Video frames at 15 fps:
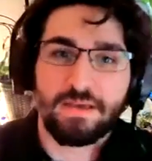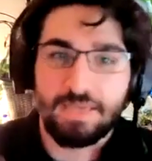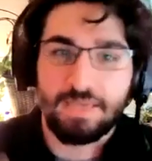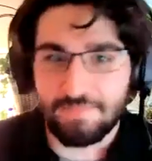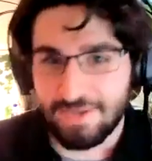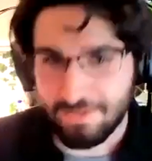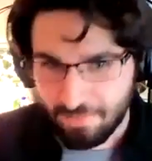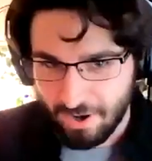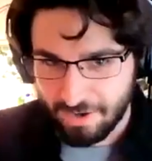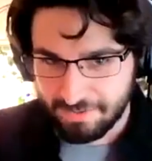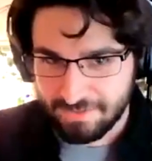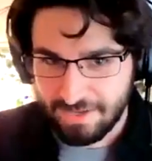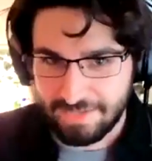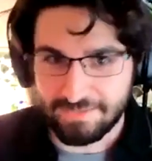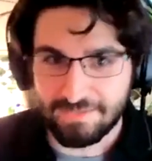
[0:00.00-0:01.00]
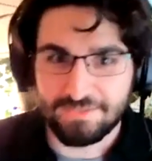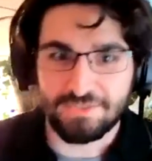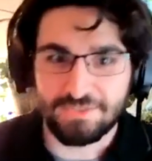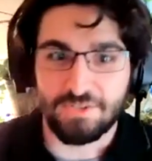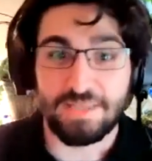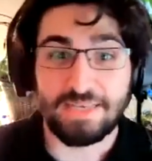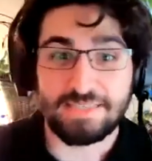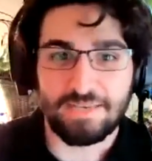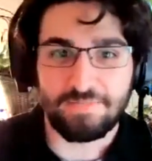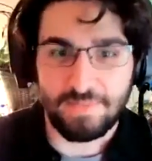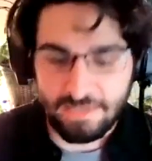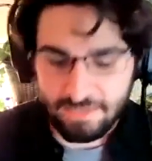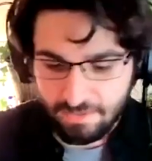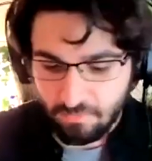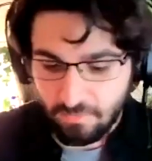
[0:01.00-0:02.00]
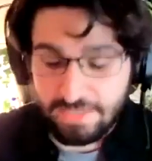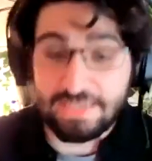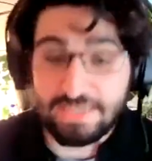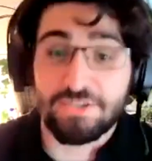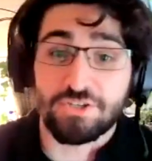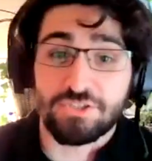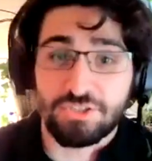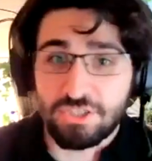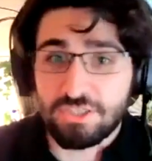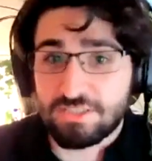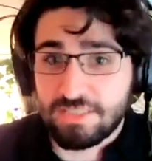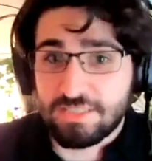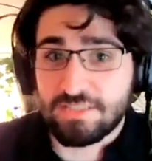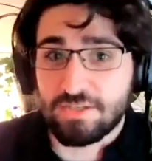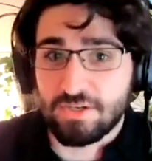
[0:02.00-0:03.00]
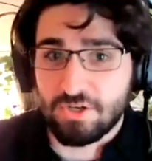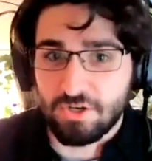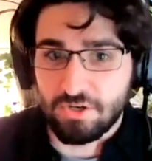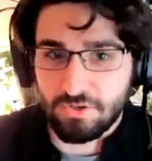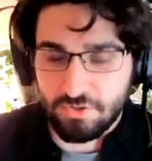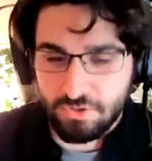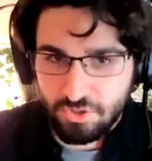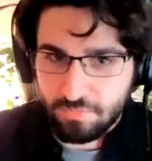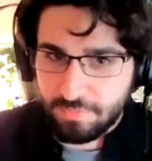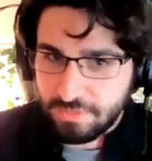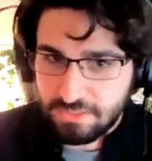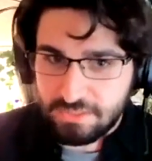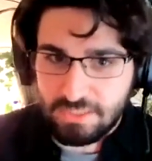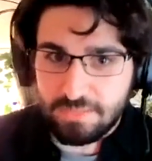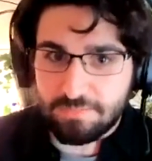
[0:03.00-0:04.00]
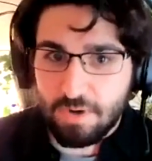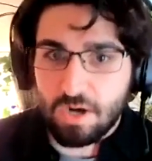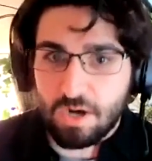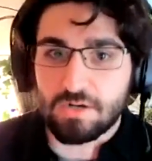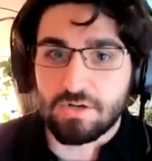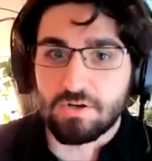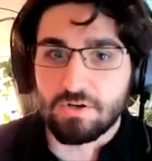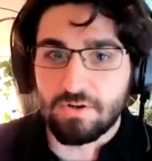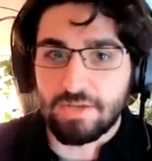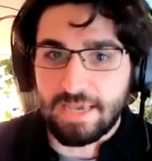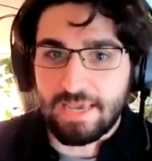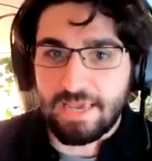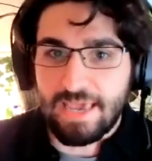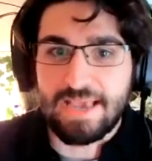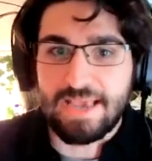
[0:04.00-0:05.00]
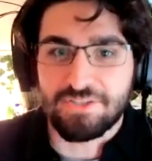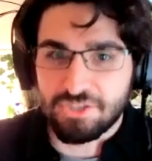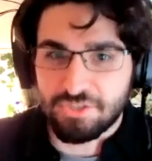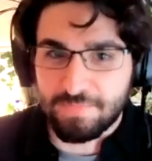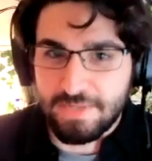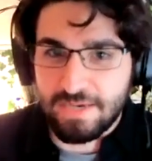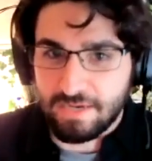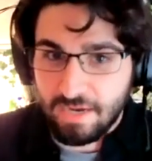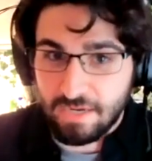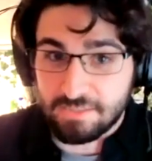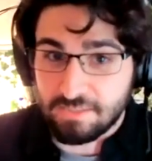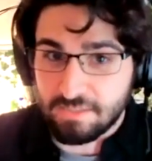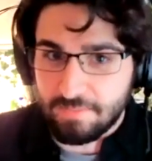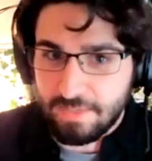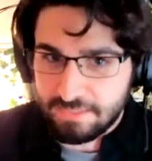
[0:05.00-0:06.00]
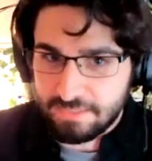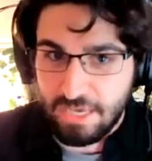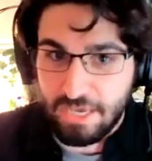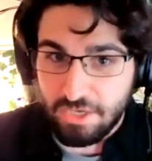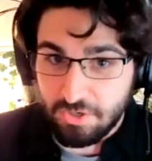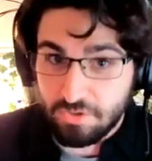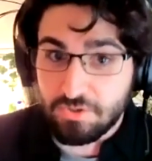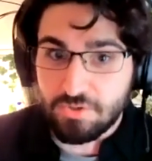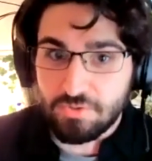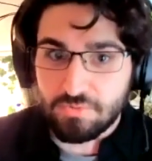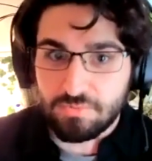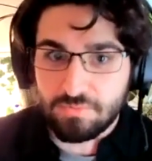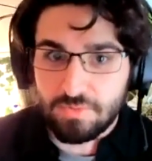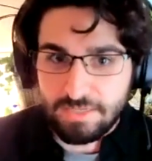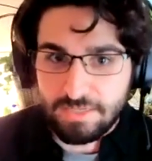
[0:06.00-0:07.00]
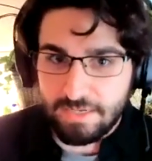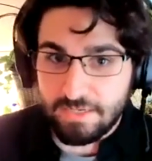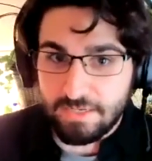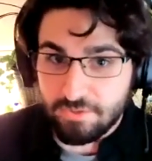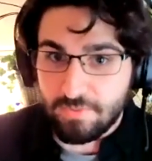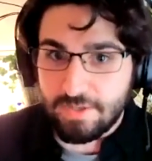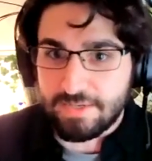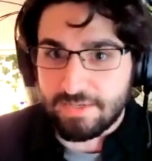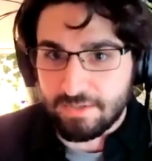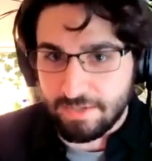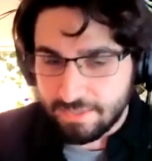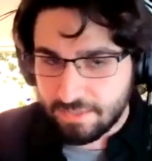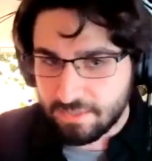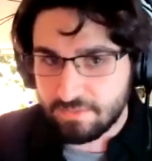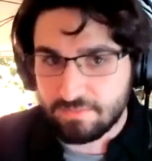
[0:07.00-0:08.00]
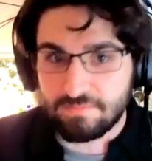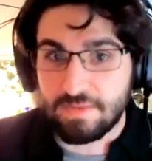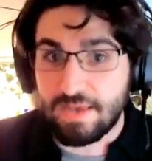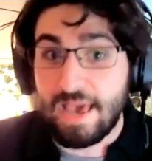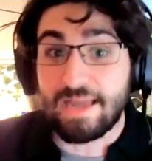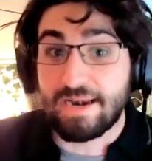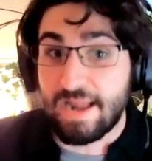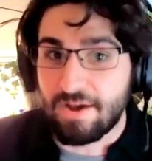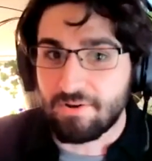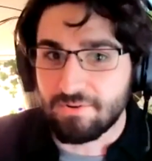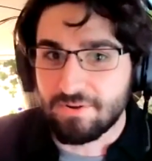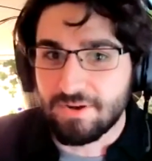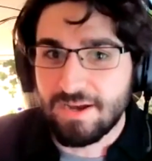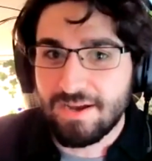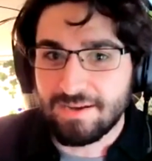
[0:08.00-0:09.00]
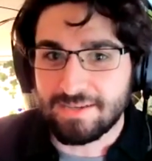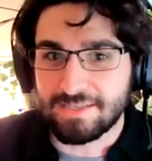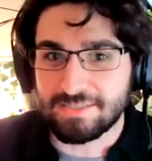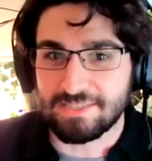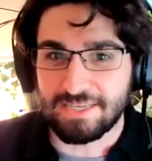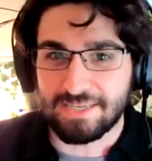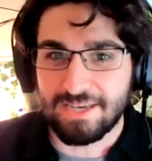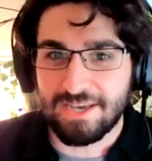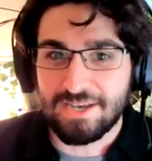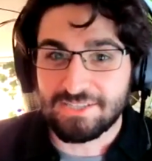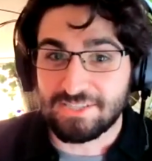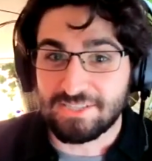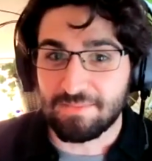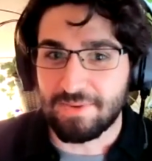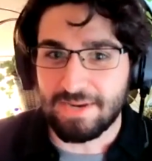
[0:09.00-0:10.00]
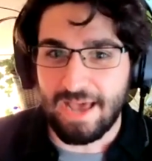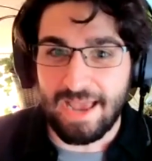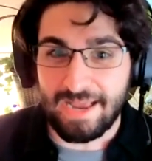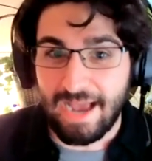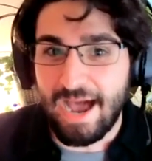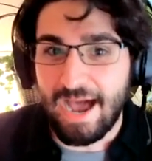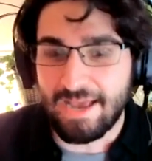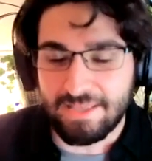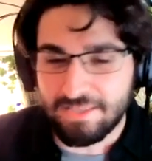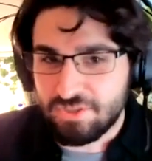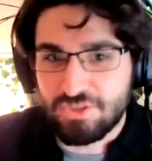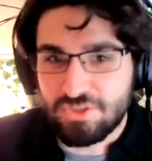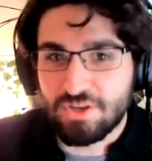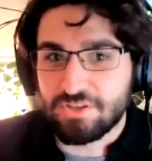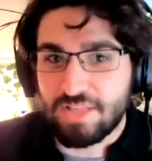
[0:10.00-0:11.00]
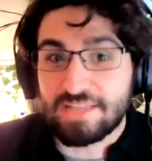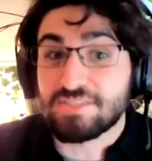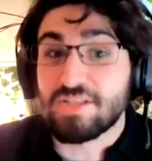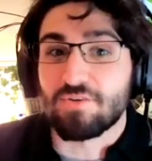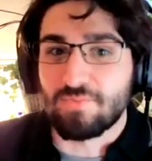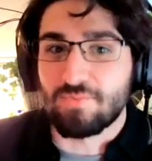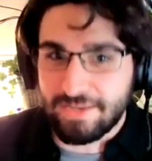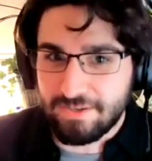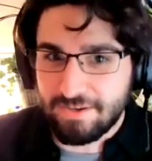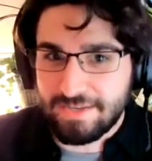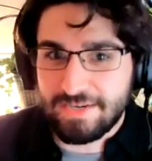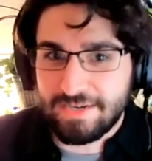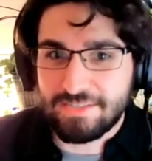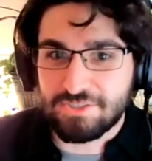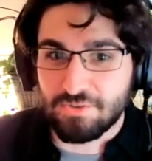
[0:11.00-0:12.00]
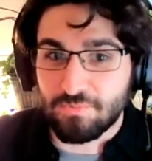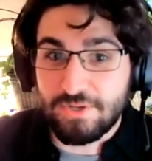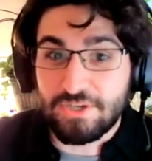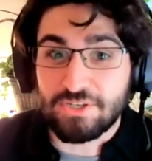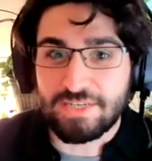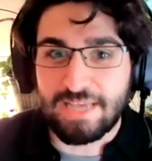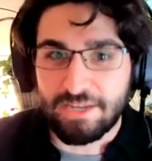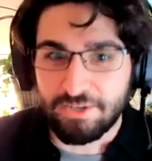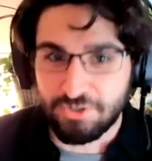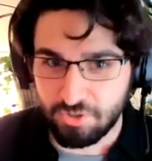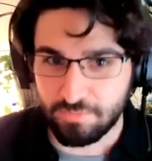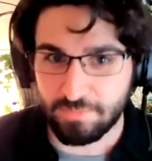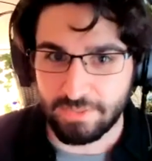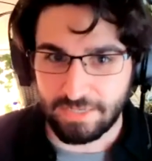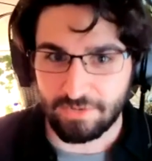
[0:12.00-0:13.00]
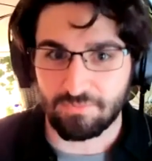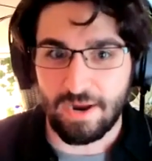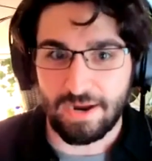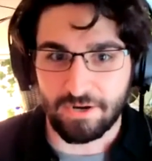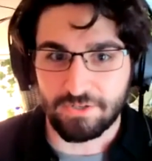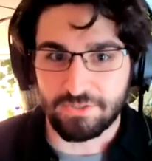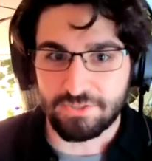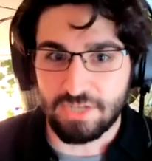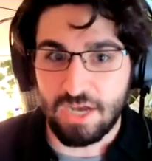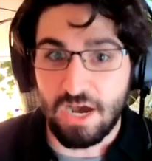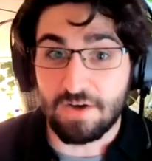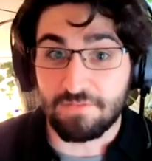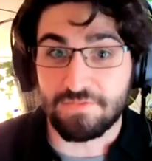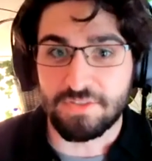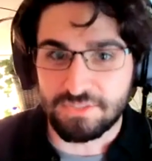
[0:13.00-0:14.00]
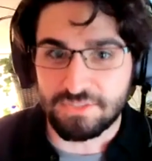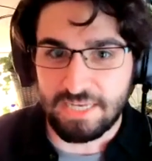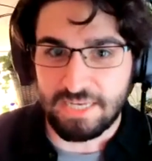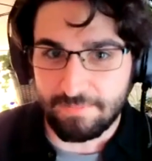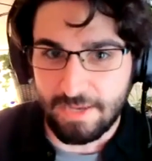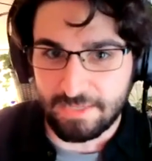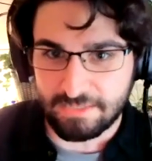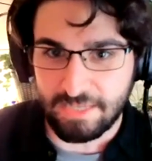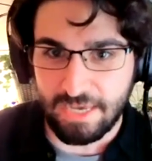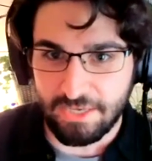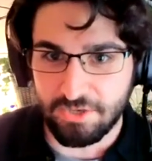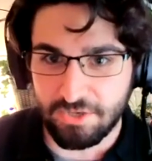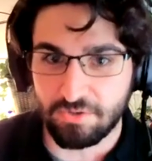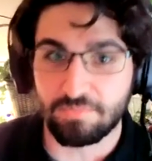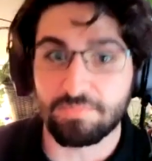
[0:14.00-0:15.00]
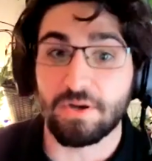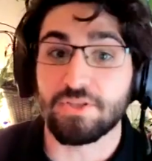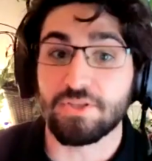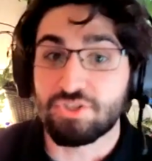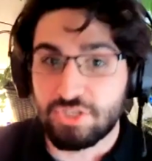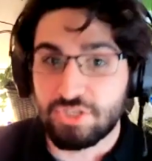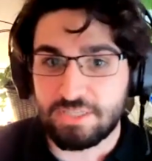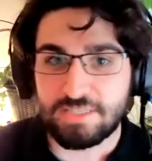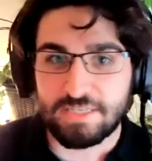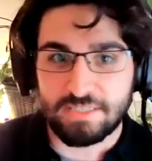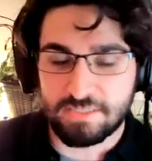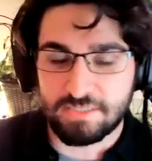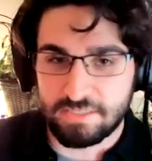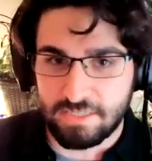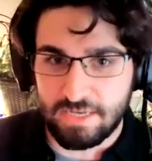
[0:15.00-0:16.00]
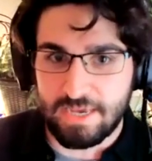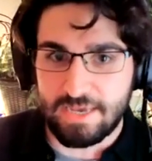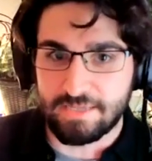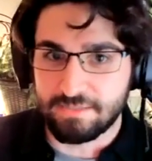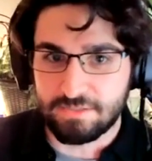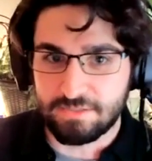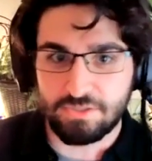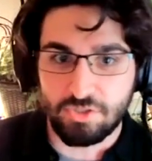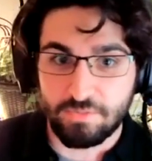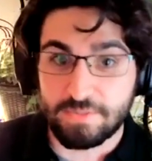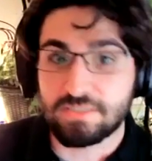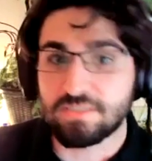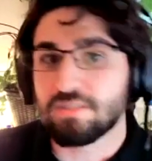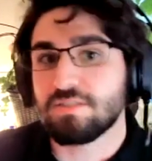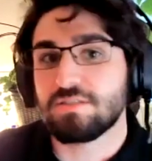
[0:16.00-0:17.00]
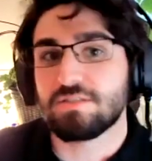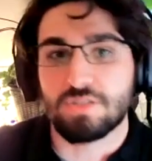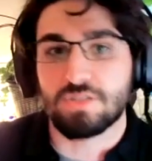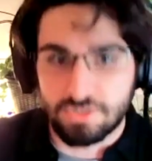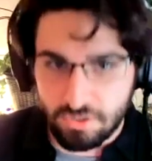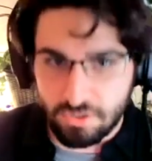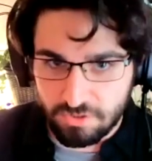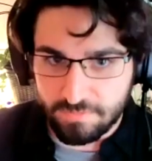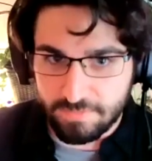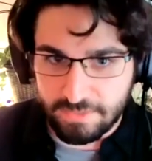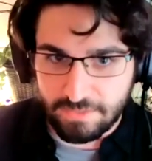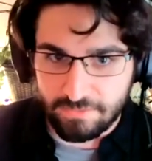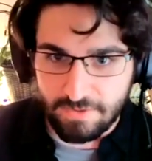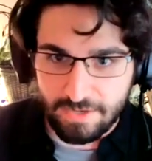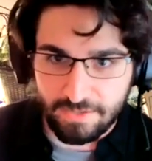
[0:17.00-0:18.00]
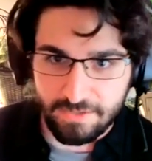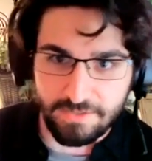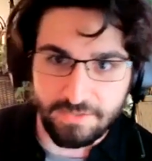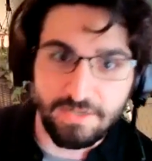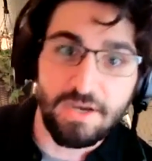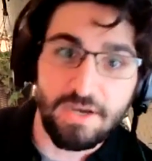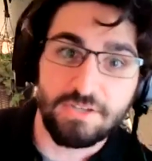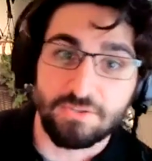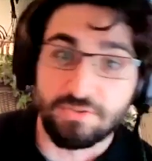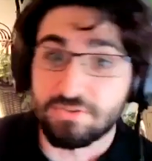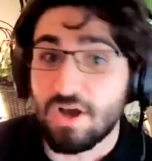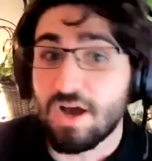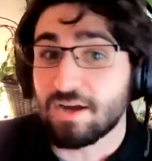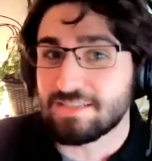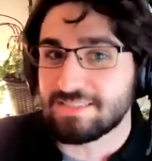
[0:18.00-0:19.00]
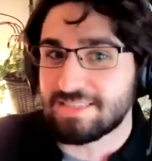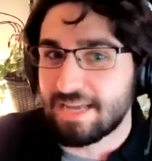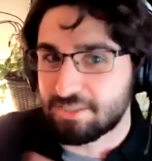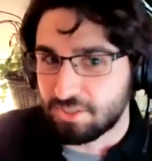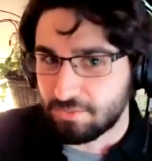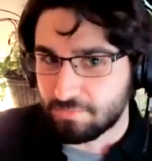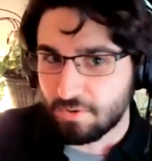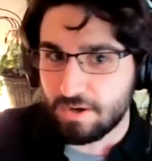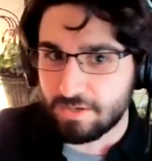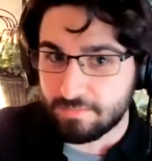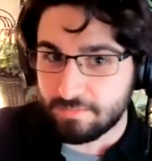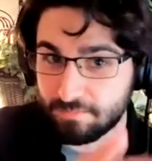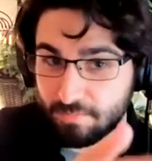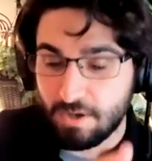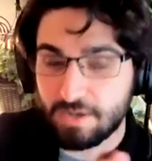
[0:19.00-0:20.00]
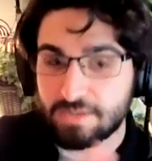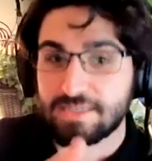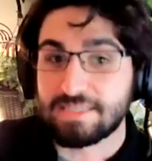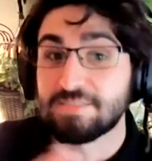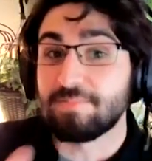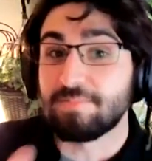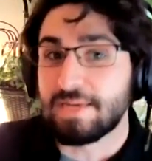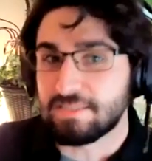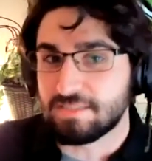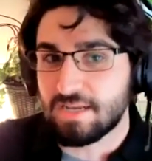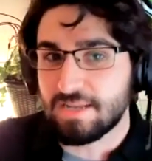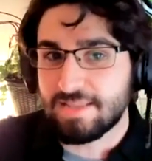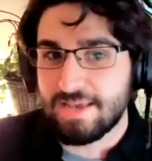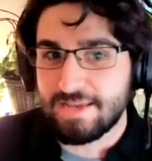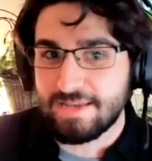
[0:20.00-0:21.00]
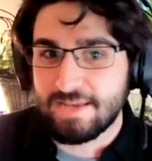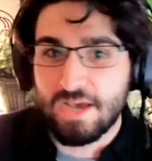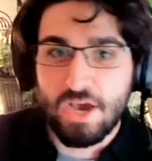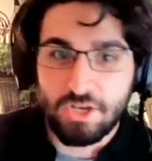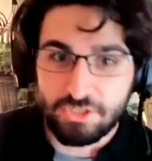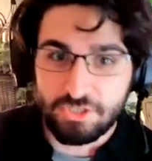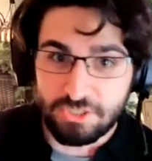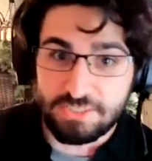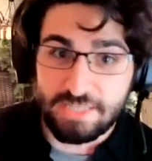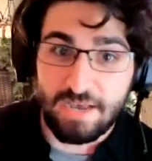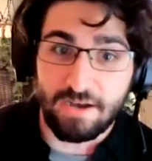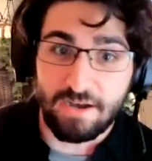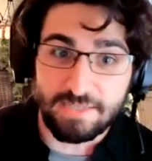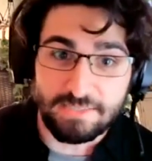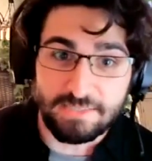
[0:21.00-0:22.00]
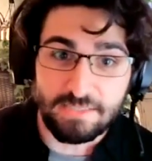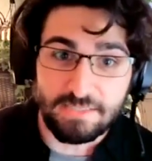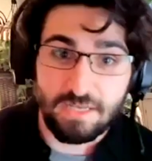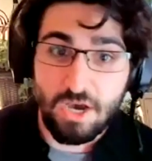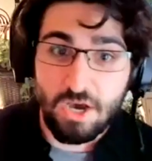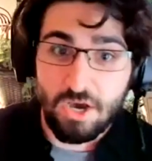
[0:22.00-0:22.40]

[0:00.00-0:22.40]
give me your product line so they give me we need your gtin or upc barcode like it can't just be a custom sku you you it, like edit out because like somebody I, I there that's not regulated so we could get duplicate records of the same SKU but GTINs and UPCs there's no duplicate record so as long as that's your product product line is based on that just tell us